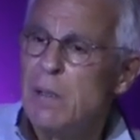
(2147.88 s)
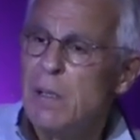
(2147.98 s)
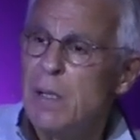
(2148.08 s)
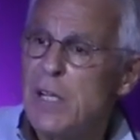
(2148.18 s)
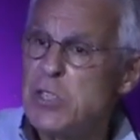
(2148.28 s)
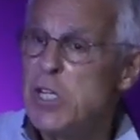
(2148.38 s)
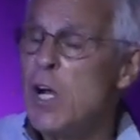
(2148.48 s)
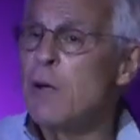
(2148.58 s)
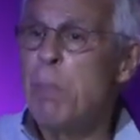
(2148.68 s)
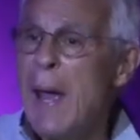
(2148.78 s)
as a
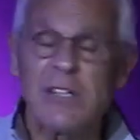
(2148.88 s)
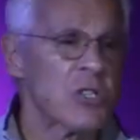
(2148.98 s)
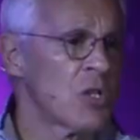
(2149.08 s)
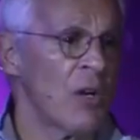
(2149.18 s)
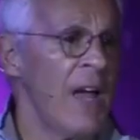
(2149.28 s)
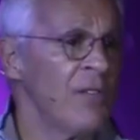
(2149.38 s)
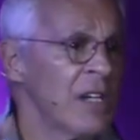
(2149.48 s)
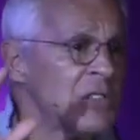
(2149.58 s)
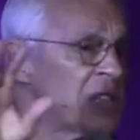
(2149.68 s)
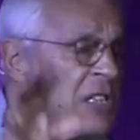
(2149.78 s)
young pastor having
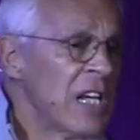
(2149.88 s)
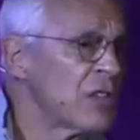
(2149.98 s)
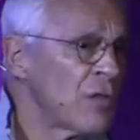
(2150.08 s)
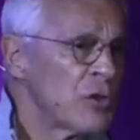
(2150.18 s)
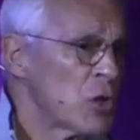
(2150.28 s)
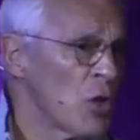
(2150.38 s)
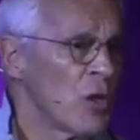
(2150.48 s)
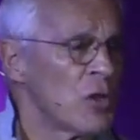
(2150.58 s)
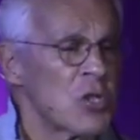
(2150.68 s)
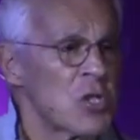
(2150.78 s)
a successful
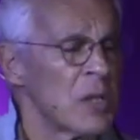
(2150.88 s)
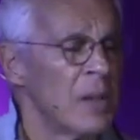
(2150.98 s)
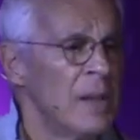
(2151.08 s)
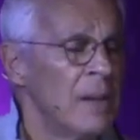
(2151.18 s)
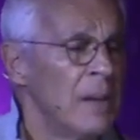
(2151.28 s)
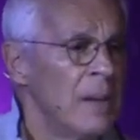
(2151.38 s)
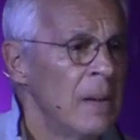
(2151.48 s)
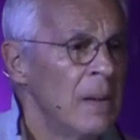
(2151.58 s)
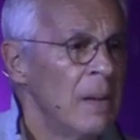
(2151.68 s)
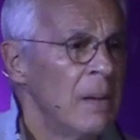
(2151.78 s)
church.
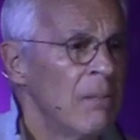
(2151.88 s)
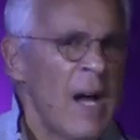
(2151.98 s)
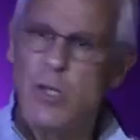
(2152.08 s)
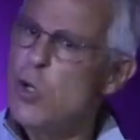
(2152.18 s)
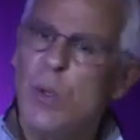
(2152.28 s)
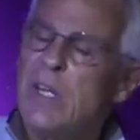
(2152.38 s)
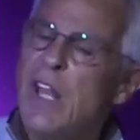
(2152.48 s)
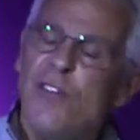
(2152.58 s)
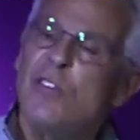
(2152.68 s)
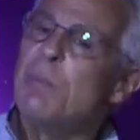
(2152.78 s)
I knew he
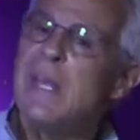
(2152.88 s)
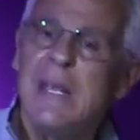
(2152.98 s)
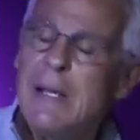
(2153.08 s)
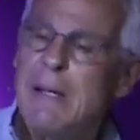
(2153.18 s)
loved me,